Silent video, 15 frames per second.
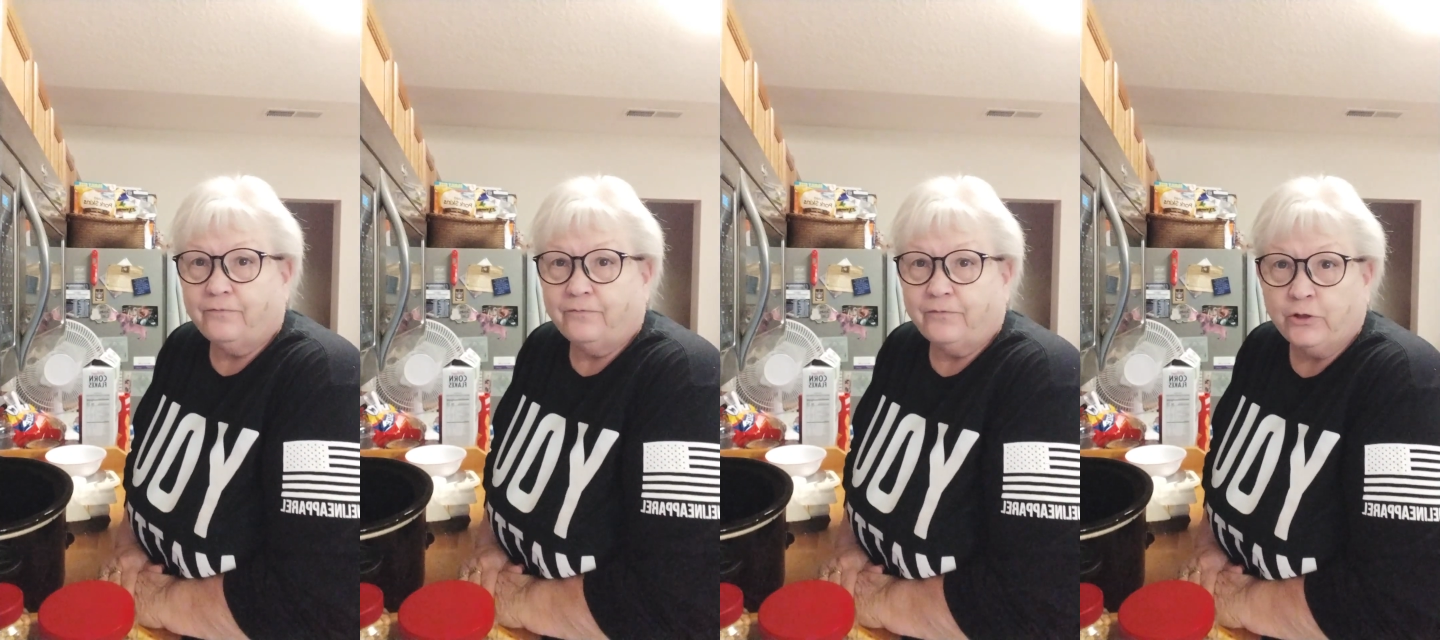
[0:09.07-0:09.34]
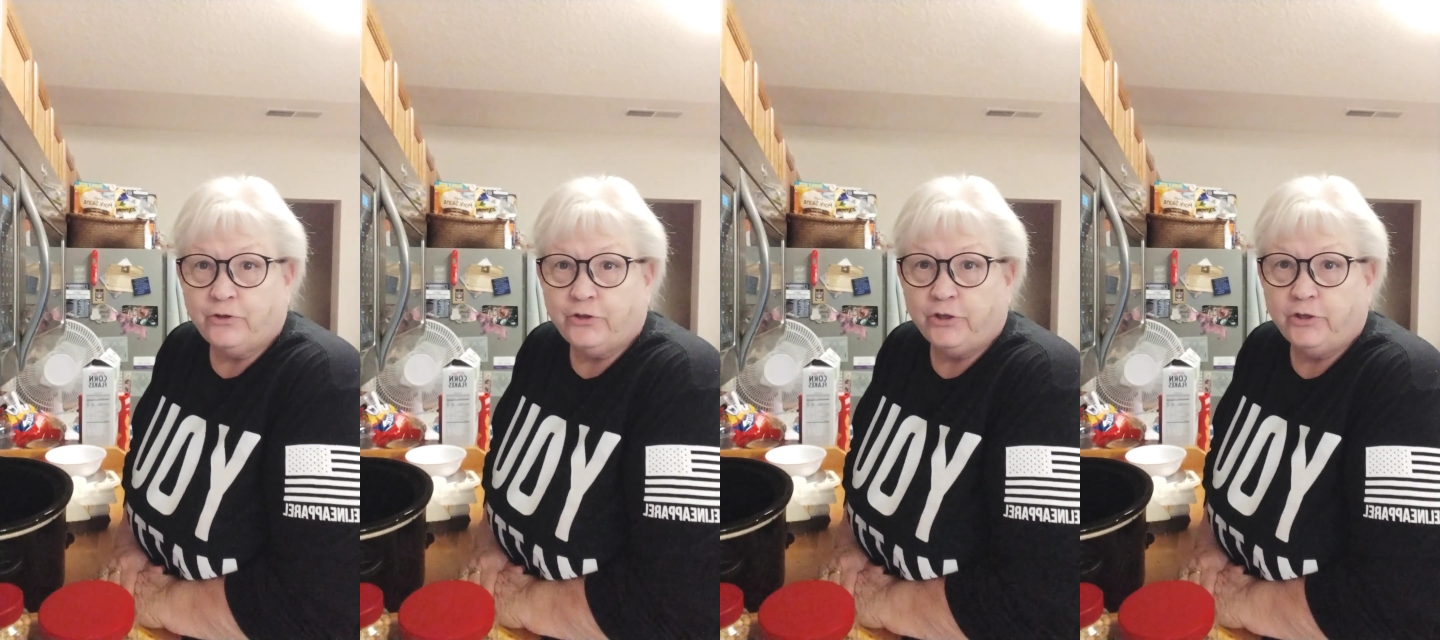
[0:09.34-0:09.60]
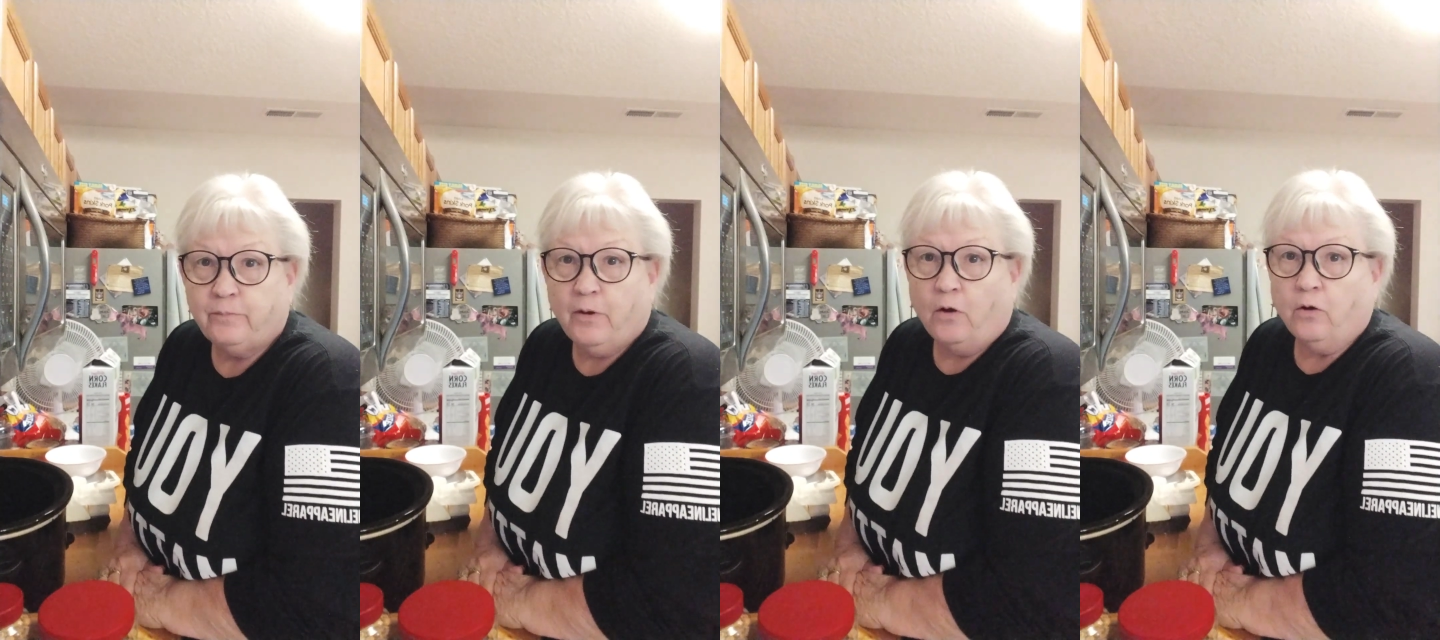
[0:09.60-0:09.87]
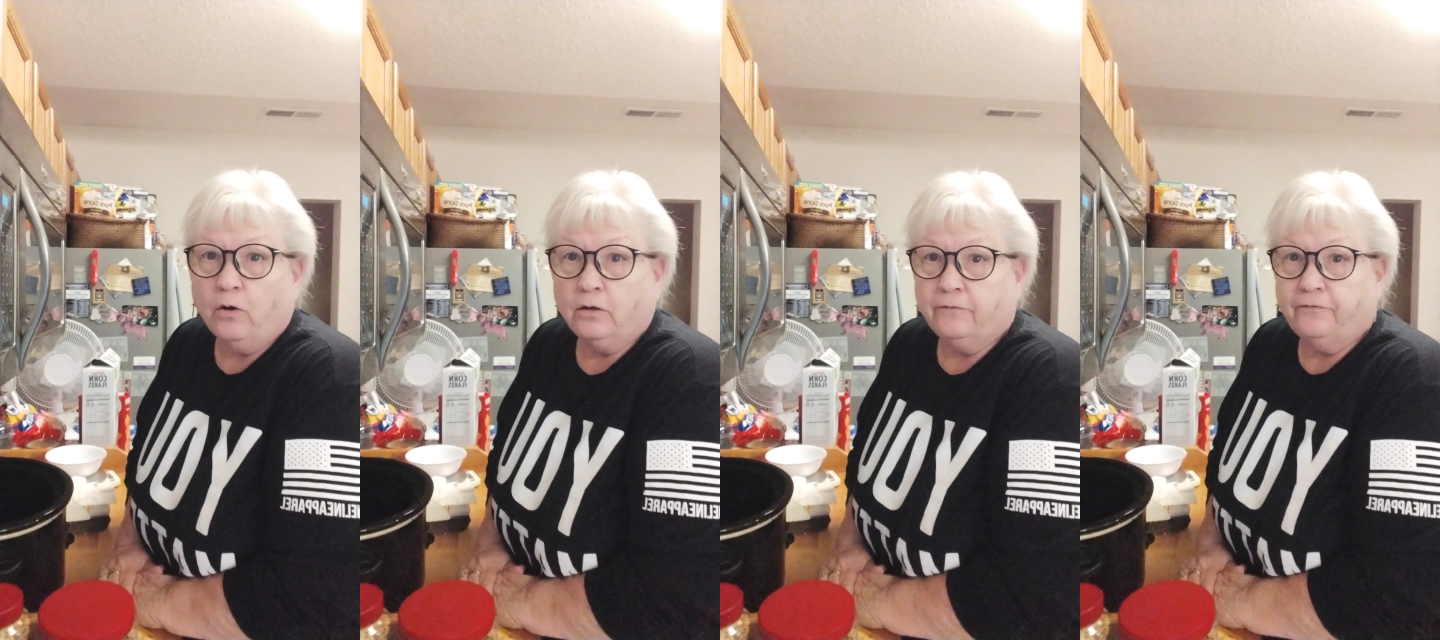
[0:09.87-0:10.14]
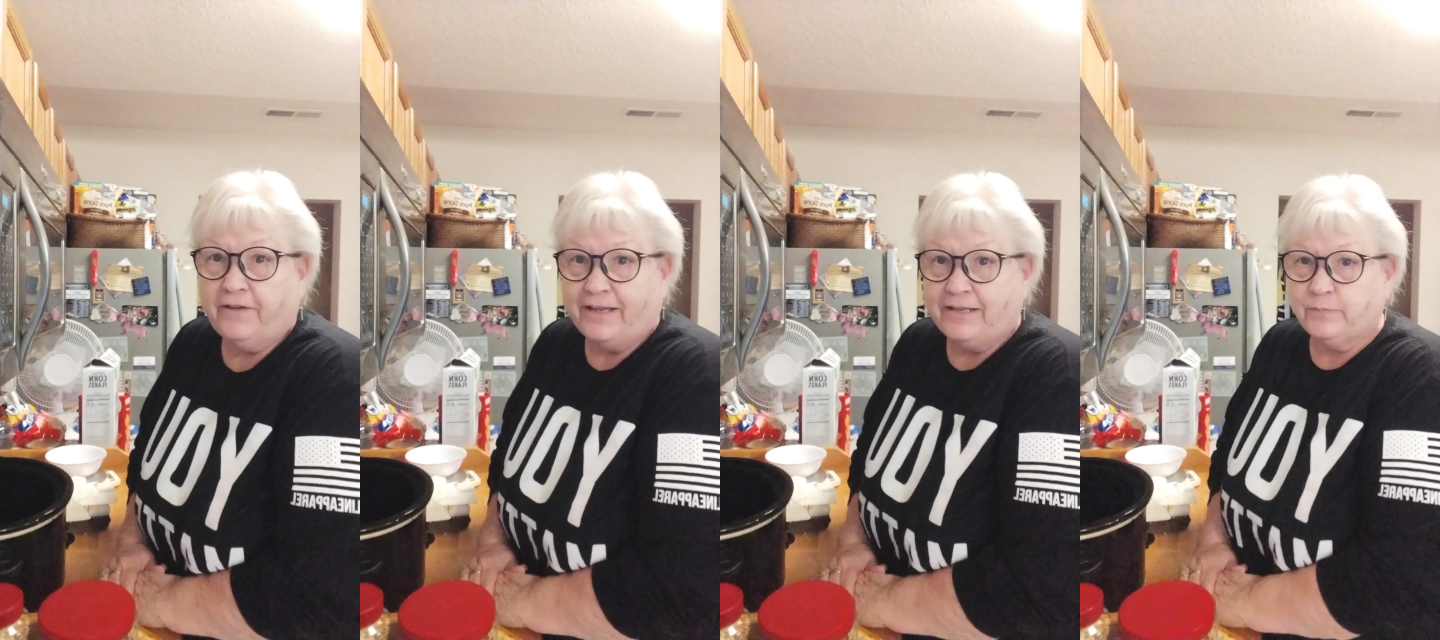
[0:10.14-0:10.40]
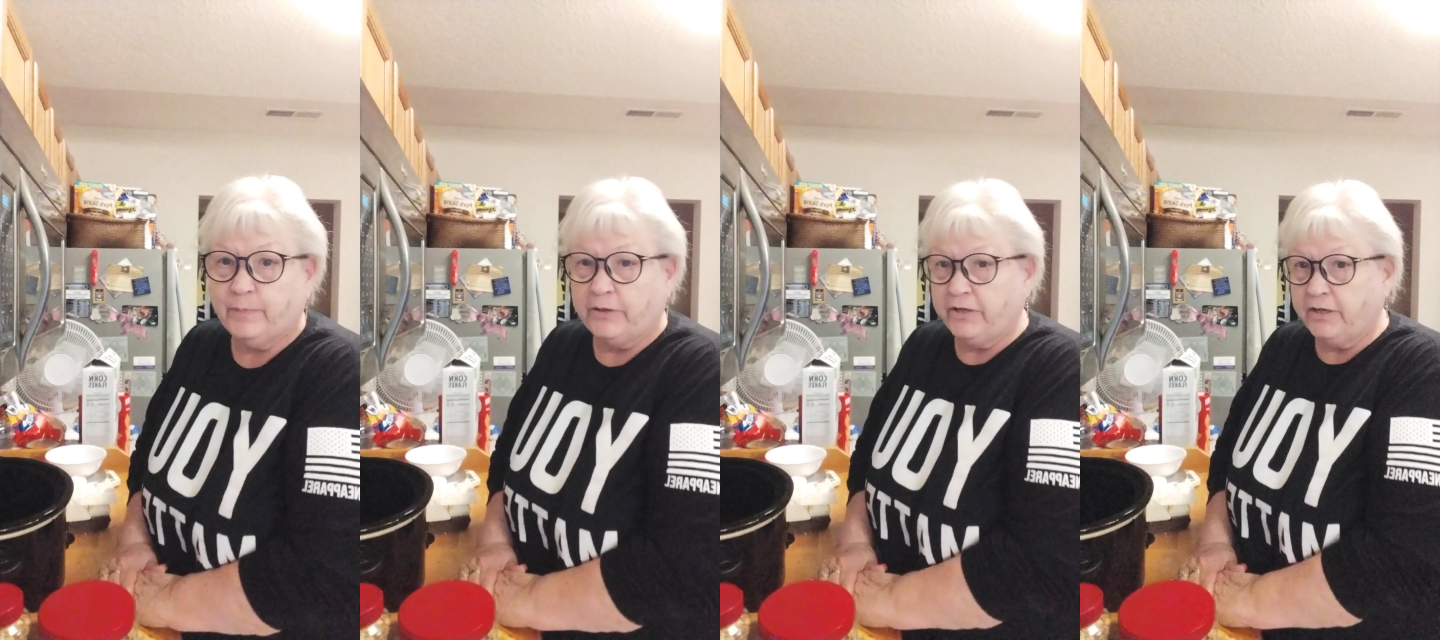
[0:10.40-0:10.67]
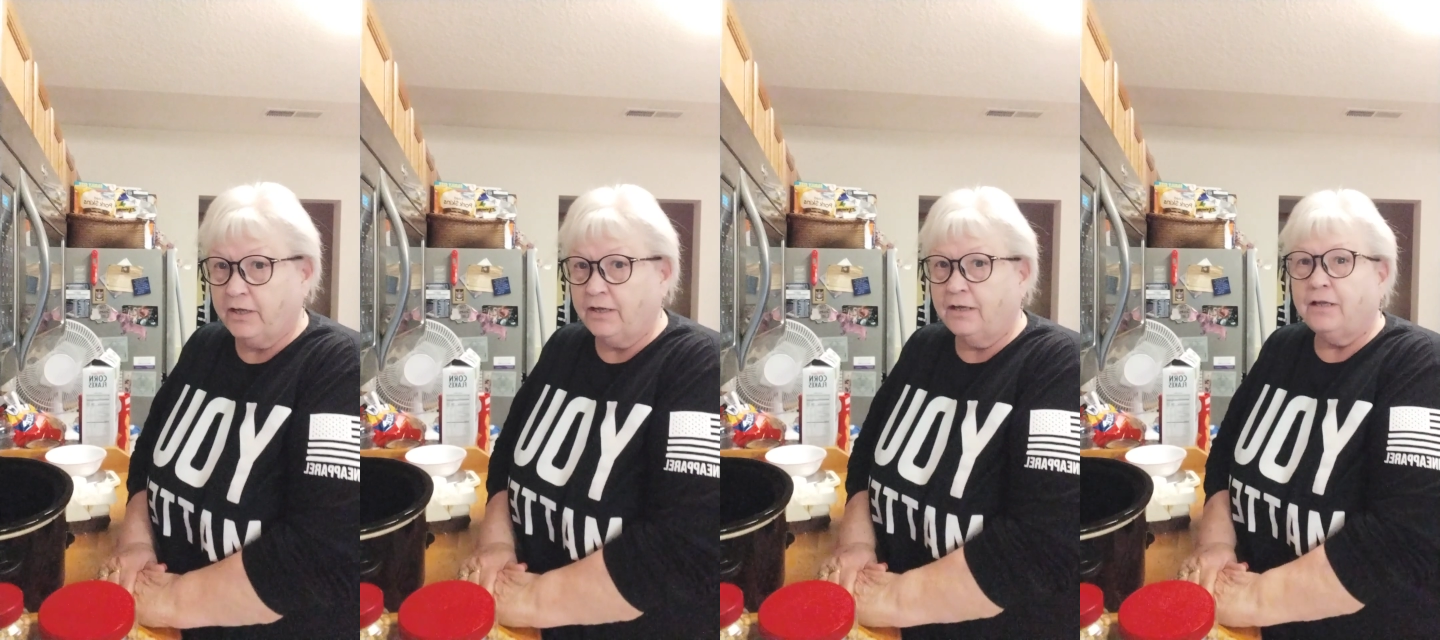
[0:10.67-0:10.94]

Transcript: YouTube or Facebook.